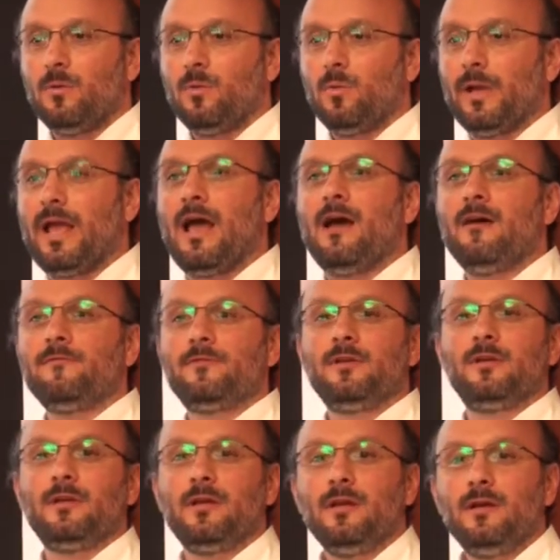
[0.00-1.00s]
We have
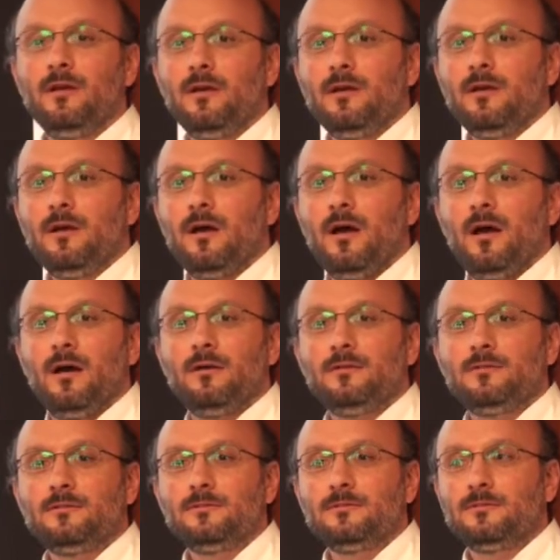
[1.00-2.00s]
the
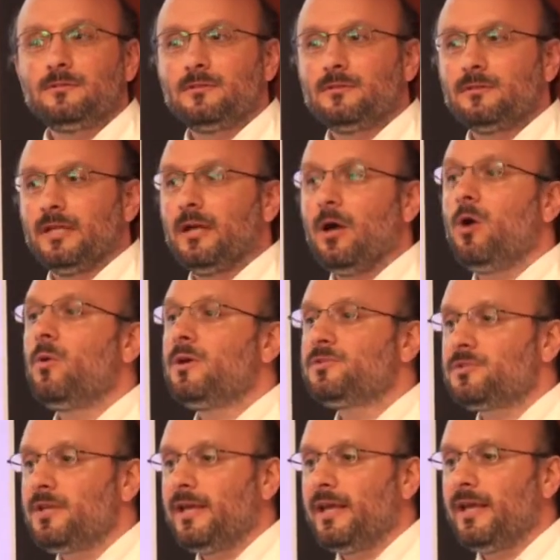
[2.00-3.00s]

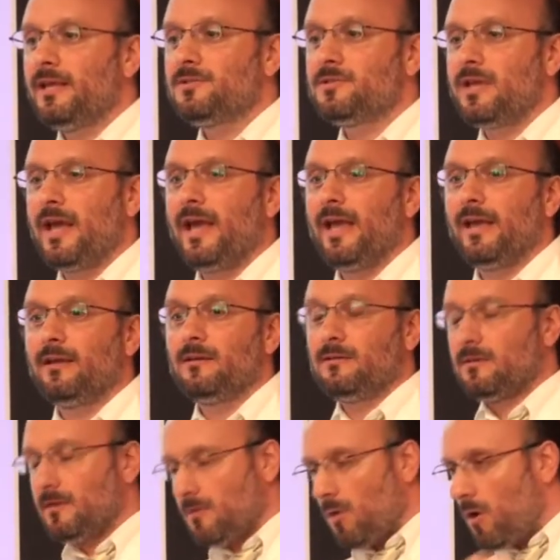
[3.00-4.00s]
OSCE saying
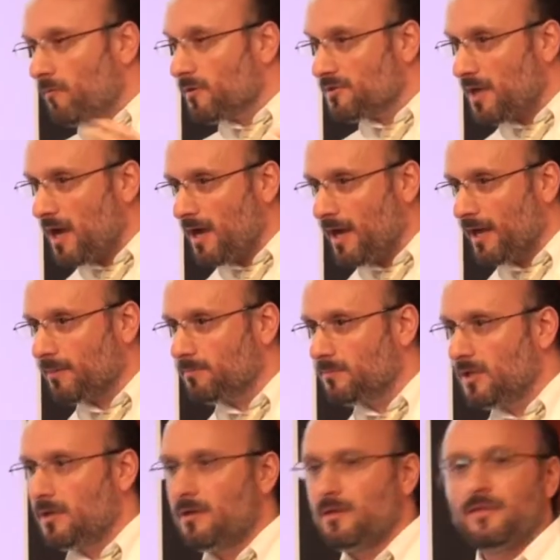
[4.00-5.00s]
over time
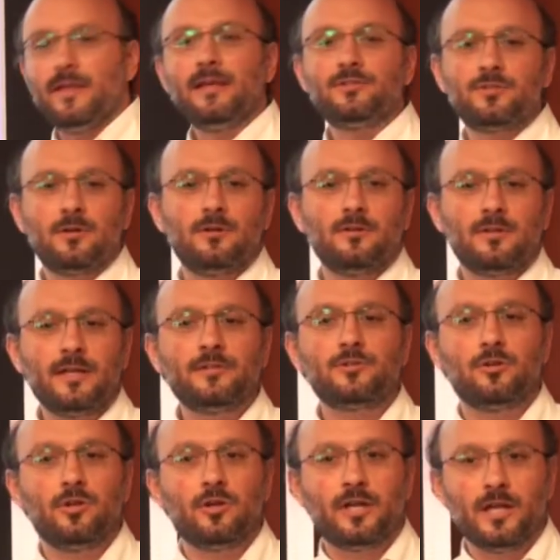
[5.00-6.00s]
things
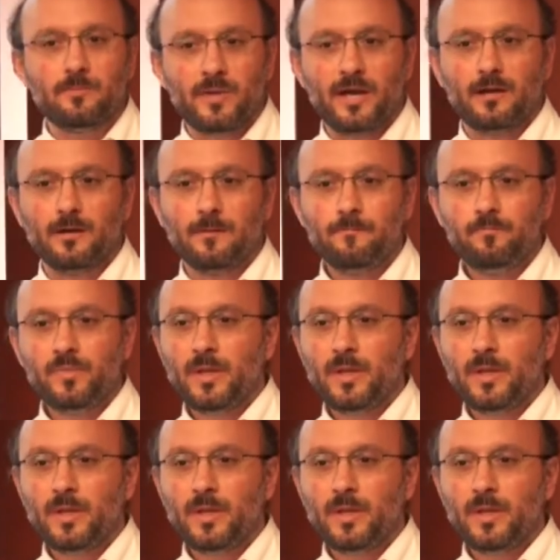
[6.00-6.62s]
are looking better,